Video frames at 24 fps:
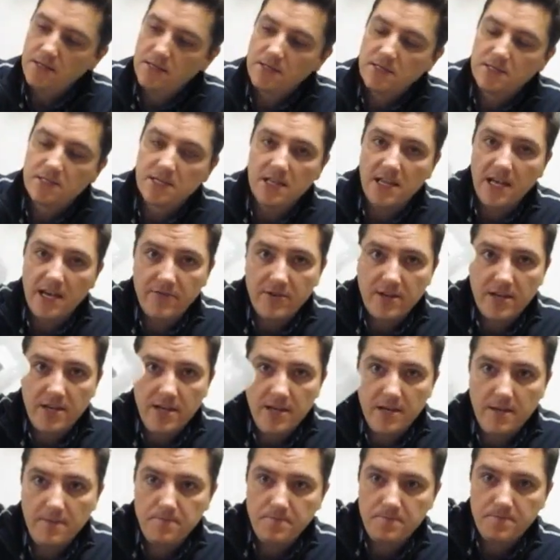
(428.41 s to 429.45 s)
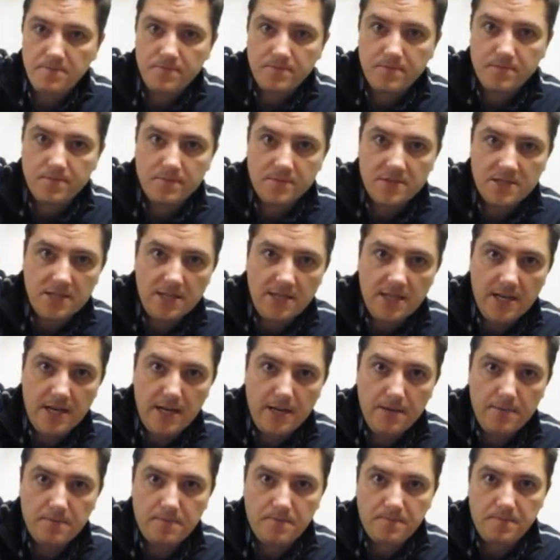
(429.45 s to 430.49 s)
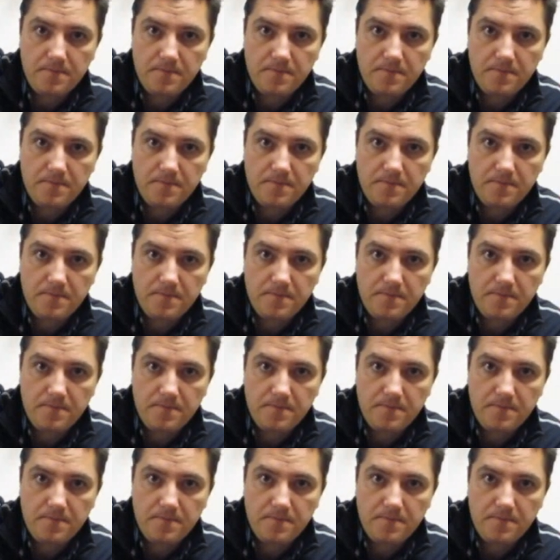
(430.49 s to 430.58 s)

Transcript: saliva kit. See that?